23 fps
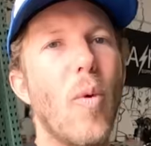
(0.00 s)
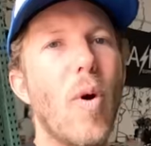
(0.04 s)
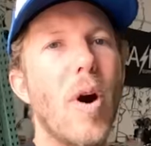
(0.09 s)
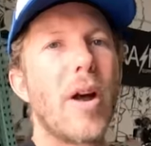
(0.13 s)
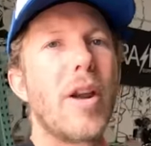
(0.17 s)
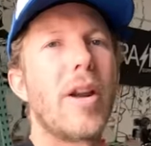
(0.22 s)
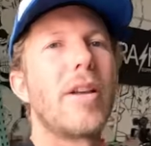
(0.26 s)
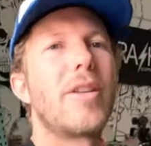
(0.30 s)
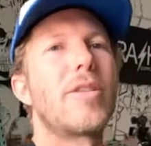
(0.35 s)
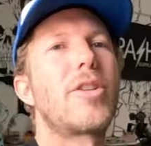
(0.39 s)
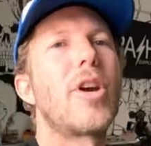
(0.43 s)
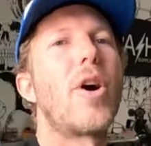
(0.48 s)

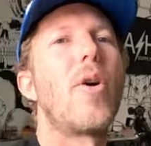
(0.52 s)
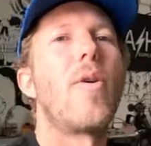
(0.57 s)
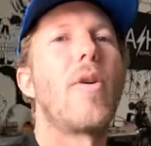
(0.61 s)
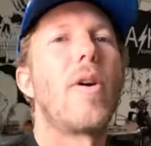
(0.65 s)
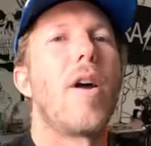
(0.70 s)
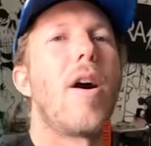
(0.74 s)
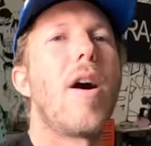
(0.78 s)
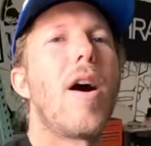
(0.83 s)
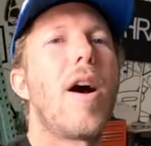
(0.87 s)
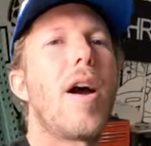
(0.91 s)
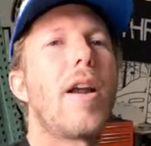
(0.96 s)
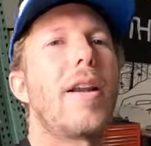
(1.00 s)
What is
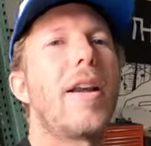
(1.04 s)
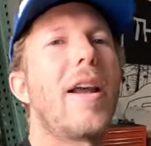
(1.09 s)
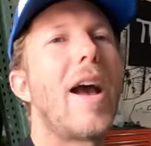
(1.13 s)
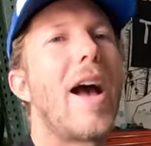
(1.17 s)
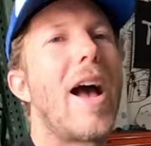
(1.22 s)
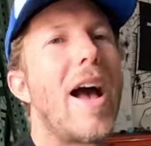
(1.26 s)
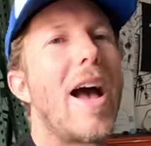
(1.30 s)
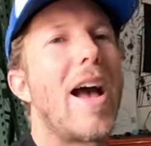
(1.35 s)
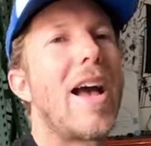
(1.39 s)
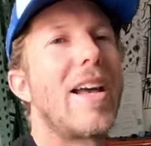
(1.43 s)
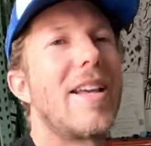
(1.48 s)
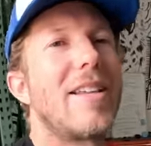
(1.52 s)
going on,
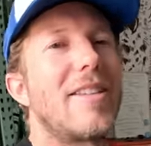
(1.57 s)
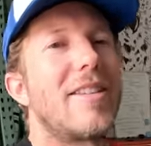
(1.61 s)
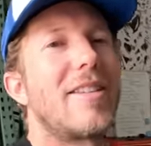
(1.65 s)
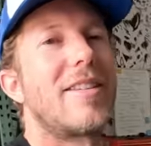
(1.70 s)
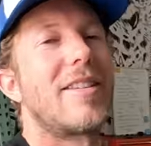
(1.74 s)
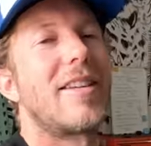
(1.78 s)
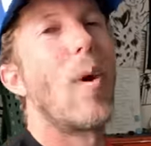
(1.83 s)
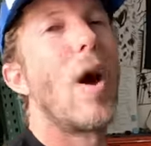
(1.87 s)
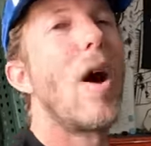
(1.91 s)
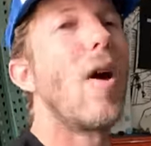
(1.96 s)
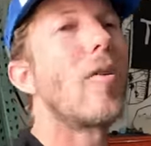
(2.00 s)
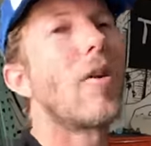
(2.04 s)

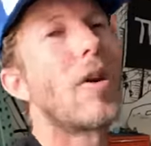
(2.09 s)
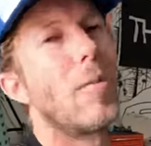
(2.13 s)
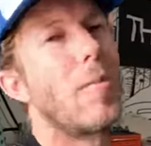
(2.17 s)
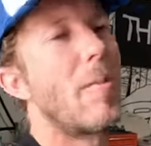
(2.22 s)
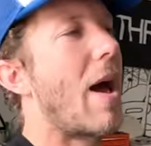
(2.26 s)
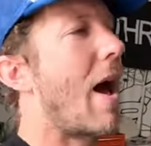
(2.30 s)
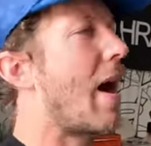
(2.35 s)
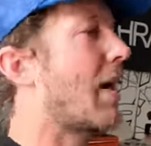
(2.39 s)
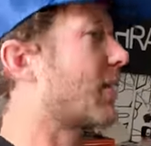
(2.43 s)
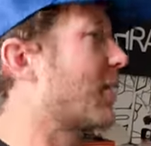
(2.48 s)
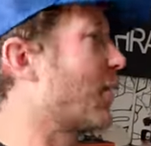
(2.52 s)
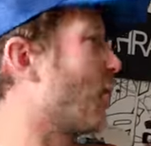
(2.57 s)
guys? Welcome
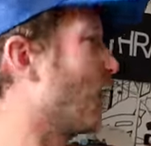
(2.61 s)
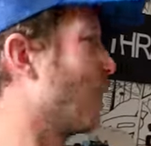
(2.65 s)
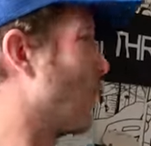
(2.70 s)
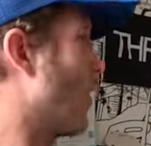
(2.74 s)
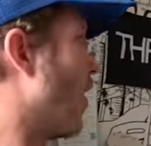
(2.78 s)
back to the